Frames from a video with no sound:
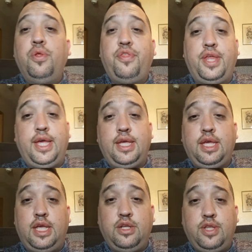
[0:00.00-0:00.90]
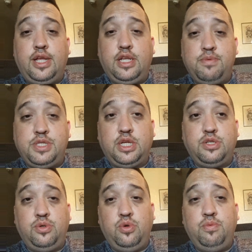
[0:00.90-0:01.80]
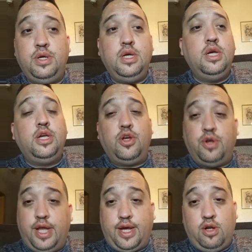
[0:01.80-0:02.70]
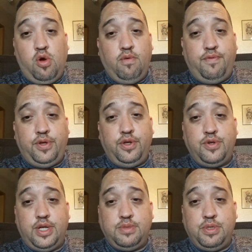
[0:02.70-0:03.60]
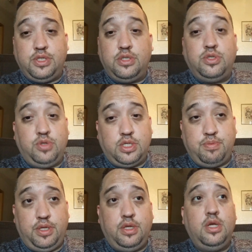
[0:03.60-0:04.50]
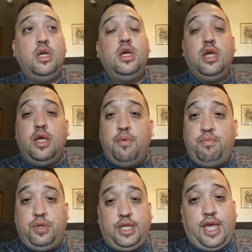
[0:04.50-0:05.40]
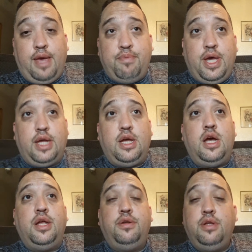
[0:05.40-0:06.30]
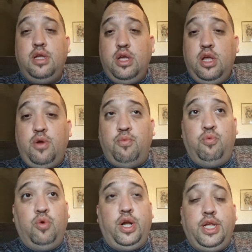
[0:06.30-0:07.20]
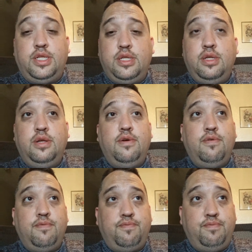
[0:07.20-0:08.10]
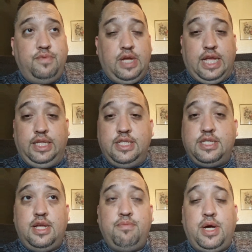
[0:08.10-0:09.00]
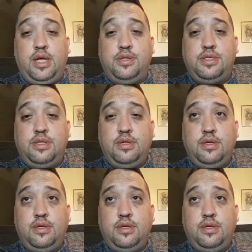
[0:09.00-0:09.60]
thing into that dipstick tube. You're not going to overfill your transmission, trust me. Put the cap back on, run it at least 10 miles